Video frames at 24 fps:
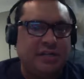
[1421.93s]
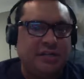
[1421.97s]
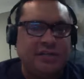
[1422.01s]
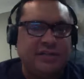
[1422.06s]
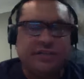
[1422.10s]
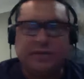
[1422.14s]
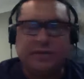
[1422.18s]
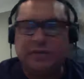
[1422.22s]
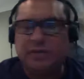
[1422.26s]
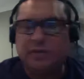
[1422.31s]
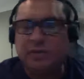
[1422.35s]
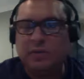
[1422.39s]

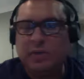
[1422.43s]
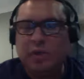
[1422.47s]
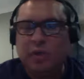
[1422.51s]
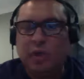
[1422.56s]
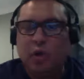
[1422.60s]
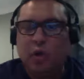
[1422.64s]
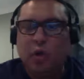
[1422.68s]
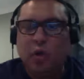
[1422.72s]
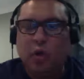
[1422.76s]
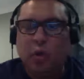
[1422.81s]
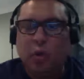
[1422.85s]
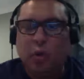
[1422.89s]
So
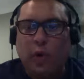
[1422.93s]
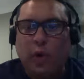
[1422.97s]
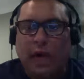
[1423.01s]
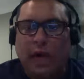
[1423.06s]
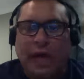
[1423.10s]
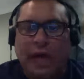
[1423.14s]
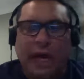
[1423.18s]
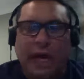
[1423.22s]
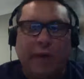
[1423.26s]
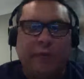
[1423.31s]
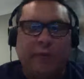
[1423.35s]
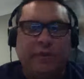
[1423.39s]

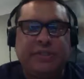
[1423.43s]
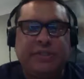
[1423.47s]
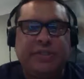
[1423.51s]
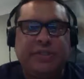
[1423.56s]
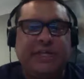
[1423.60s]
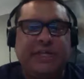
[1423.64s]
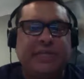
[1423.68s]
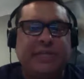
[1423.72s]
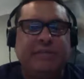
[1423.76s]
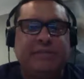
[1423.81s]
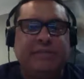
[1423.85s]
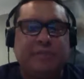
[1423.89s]
how are
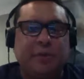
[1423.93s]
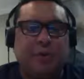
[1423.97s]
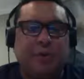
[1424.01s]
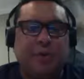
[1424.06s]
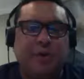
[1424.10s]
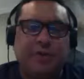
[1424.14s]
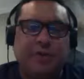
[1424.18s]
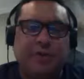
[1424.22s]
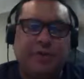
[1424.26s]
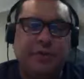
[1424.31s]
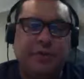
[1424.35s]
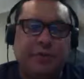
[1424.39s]
teams going
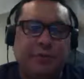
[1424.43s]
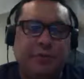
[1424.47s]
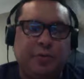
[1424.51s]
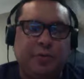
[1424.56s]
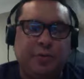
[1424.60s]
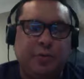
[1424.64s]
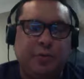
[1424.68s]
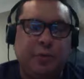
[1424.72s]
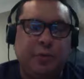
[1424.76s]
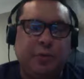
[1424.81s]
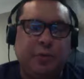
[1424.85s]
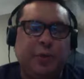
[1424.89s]
to
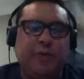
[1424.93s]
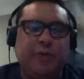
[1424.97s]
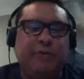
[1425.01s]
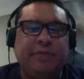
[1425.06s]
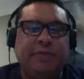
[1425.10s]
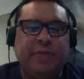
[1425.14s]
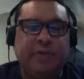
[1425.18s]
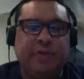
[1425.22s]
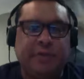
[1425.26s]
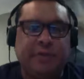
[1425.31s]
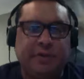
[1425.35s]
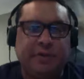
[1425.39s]

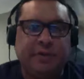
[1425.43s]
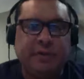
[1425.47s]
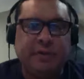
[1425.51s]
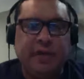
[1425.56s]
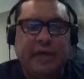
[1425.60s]
rebuild?